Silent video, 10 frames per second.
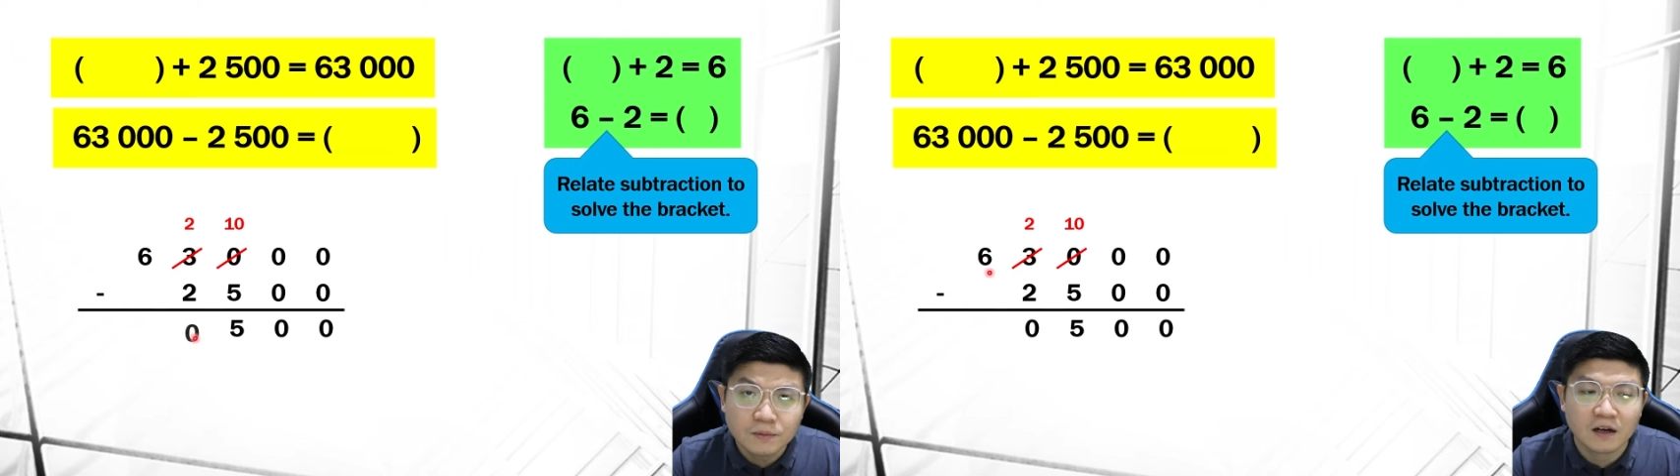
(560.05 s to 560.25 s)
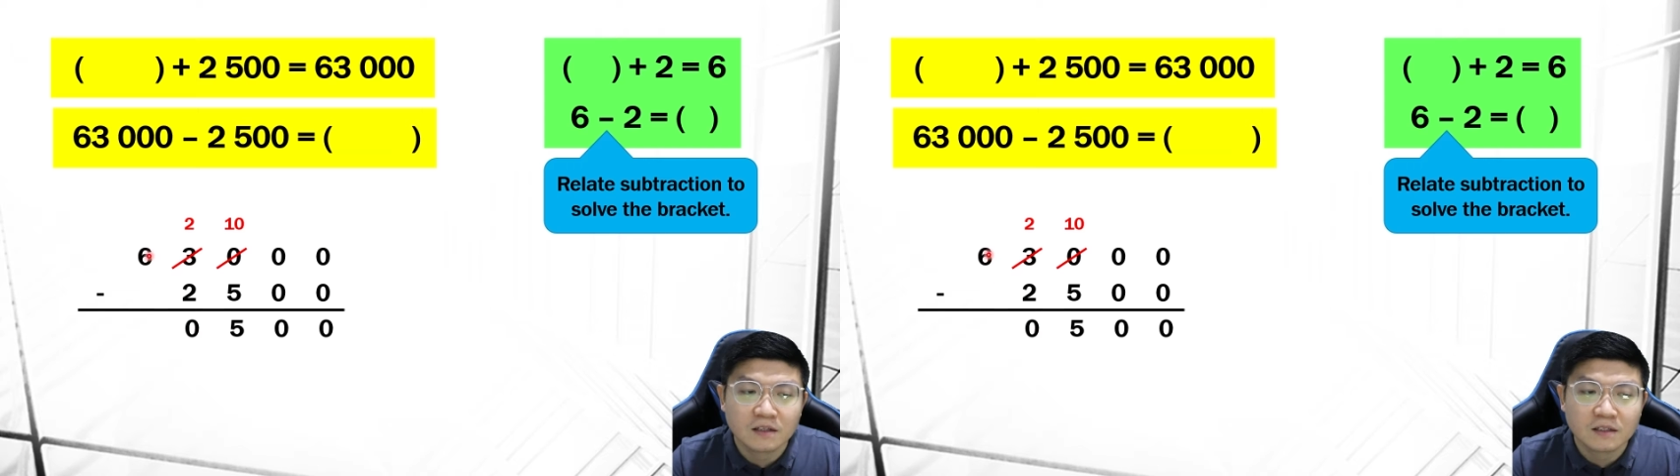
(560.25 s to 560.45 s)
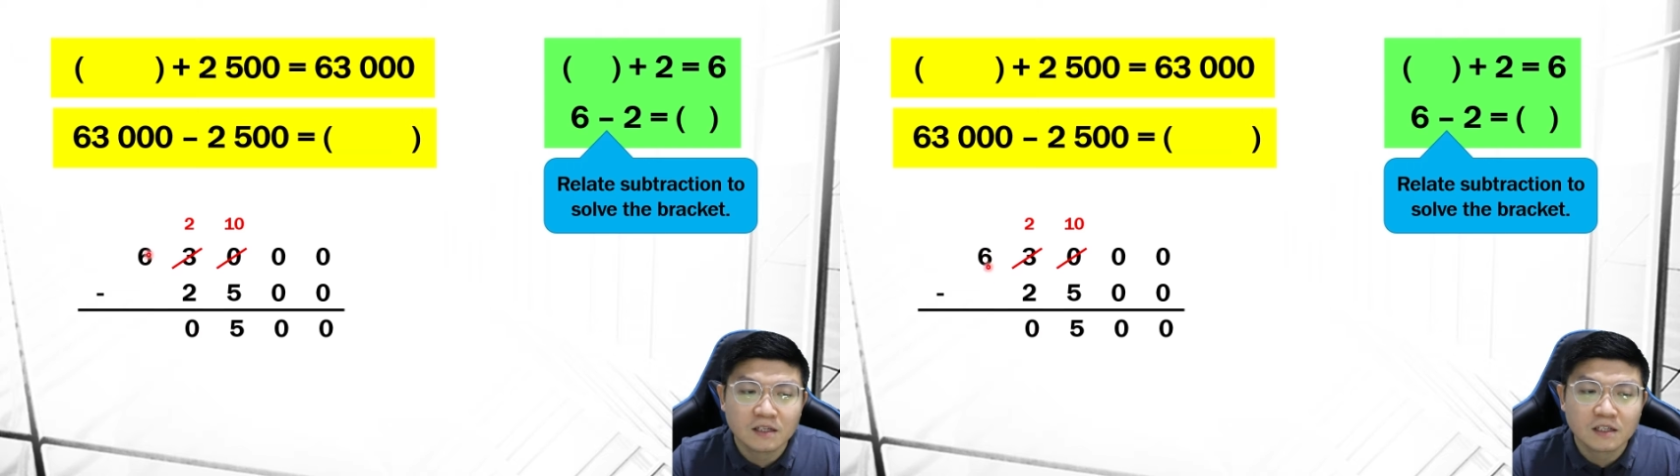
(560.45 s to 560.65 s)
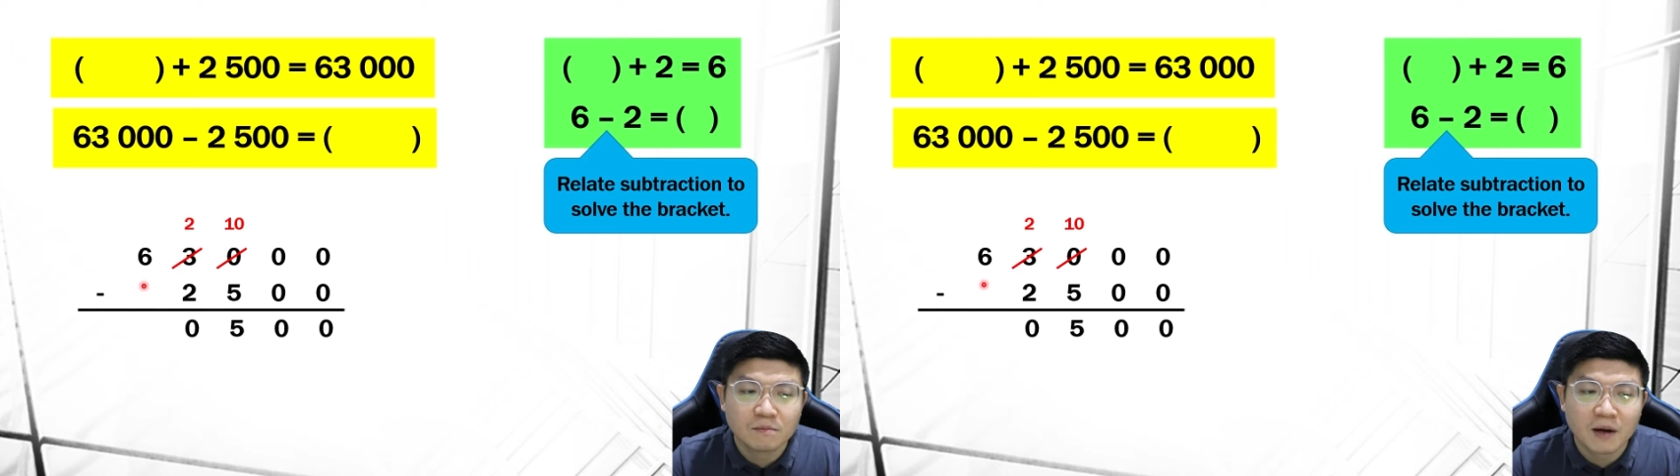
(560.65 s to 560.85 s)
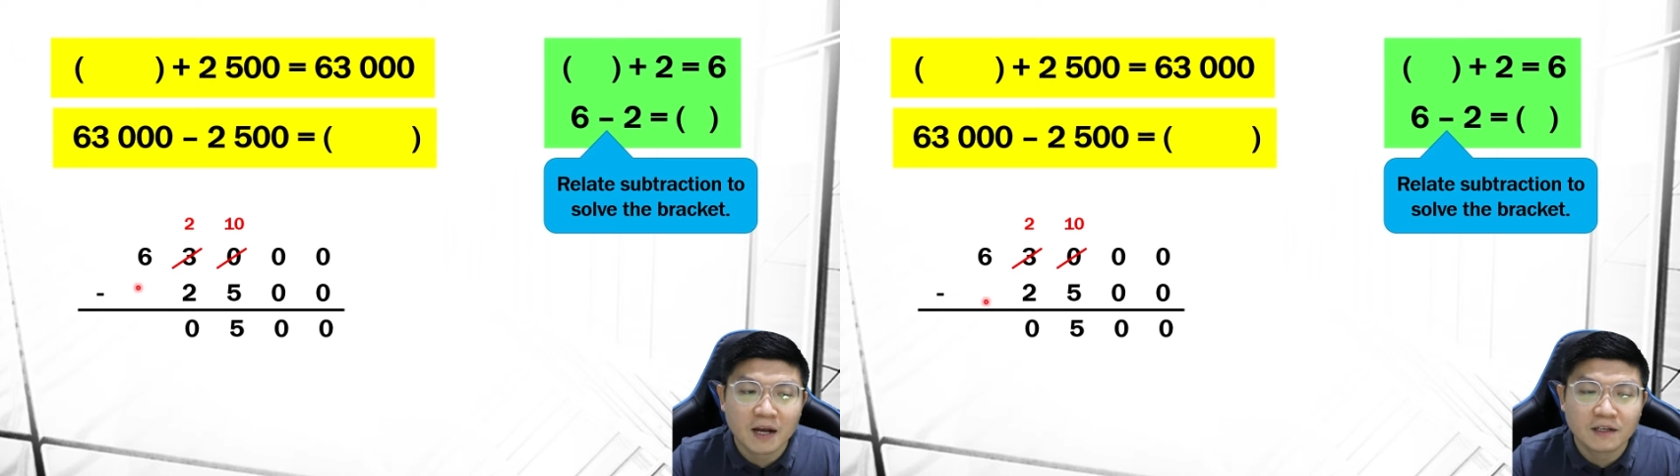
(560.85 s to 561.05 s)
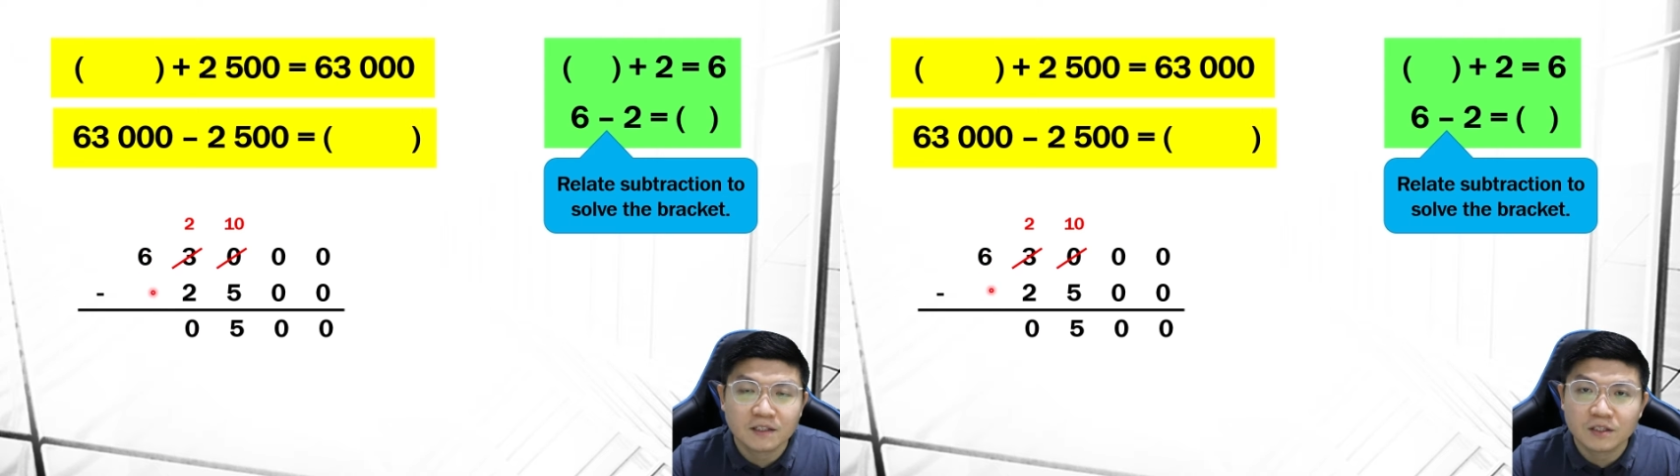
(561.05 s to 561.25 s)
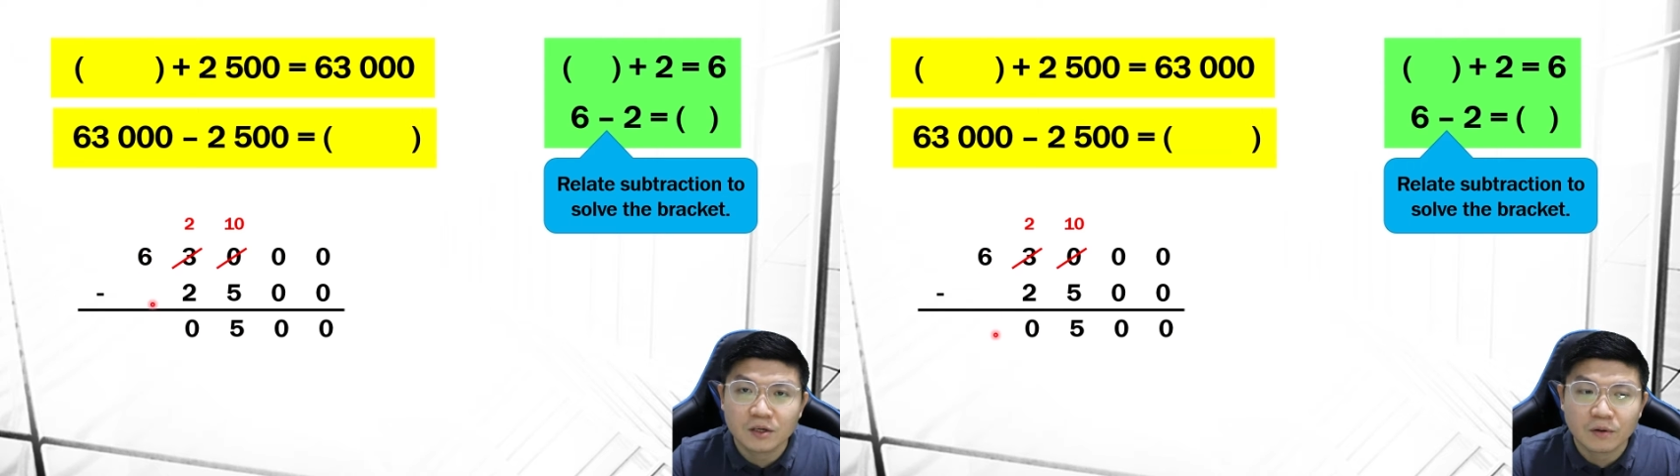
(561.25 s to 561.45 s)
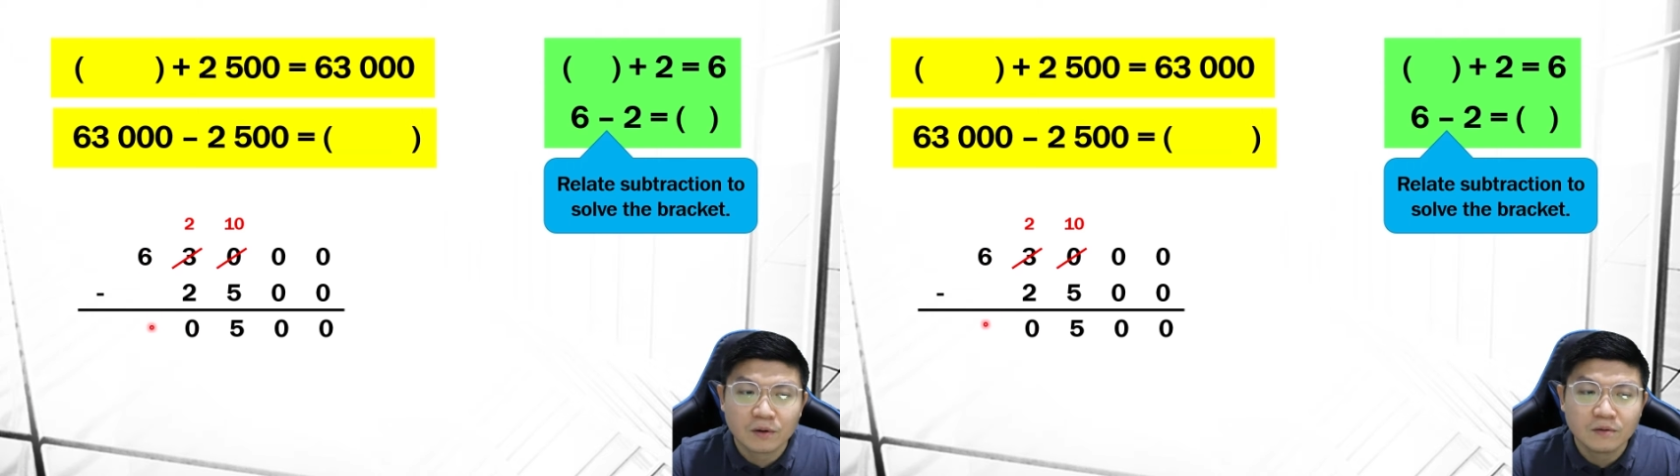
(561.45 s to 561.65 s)
6 minus
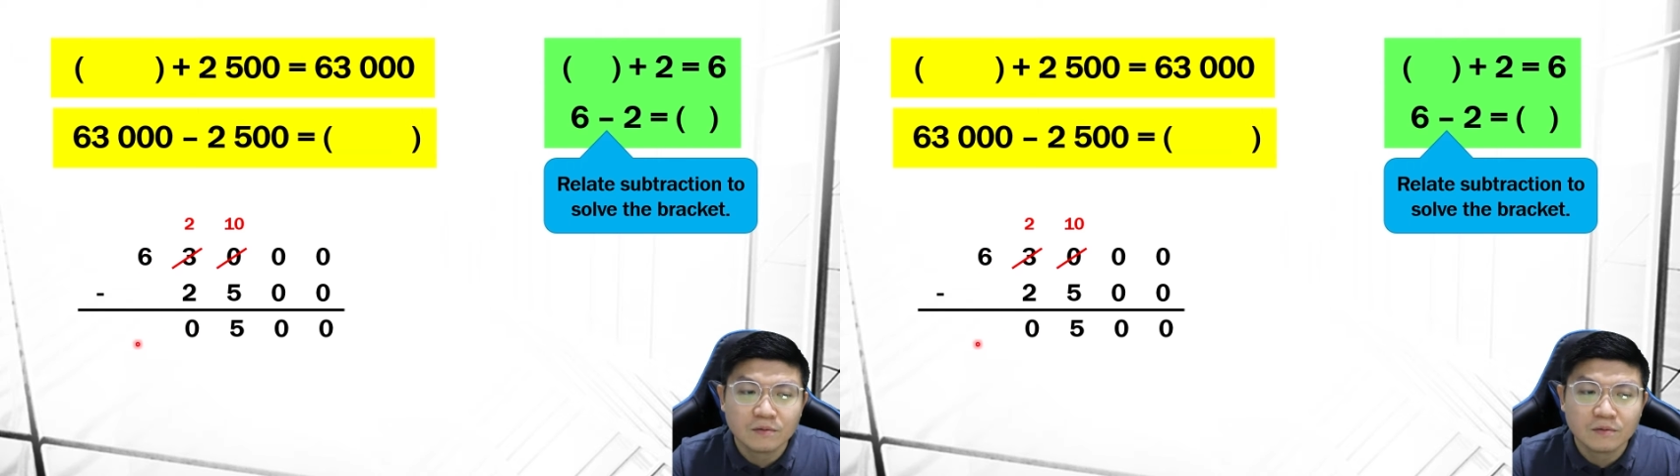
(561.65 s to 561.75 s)
0,